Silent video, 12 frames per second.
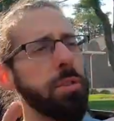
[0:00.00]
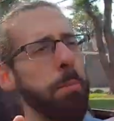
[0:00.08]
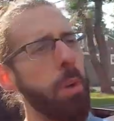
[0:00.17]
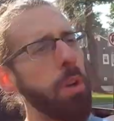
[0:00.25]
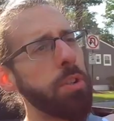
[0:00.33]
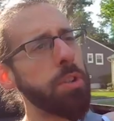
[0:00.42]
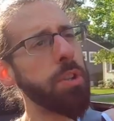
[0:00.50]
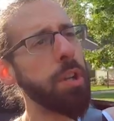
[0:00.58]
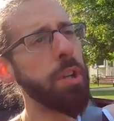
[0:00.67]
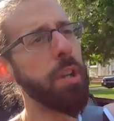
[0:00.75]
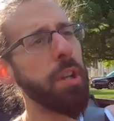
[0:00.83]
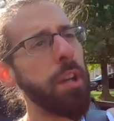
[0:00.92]
some merch.
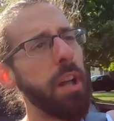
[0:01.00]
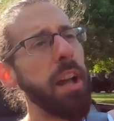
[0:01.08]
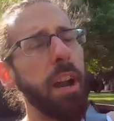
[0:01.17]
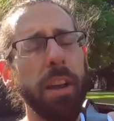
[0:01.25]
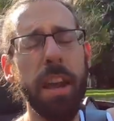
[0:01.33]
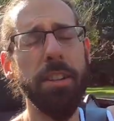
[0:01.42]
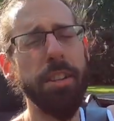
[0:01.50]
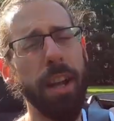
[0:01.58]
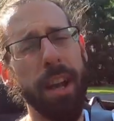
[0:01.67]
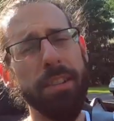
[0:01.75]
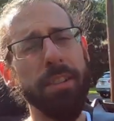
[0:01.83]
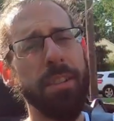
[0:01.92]
And I'll catch you
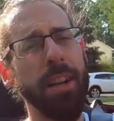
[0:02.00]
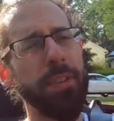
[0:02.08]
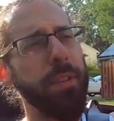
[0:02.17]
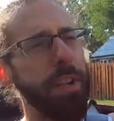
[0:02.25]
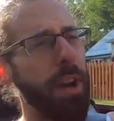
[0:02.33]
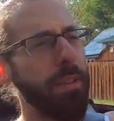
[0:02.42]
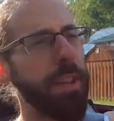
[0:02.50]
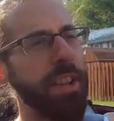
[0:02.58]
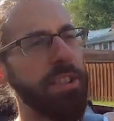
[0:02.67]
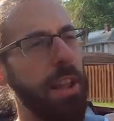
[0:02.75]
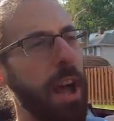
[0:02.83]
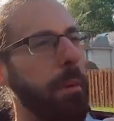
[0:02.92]
guys in the next video.
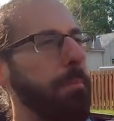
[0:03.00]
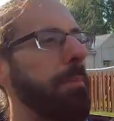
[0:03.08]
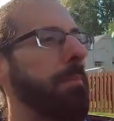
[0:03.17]
Thanks a lot.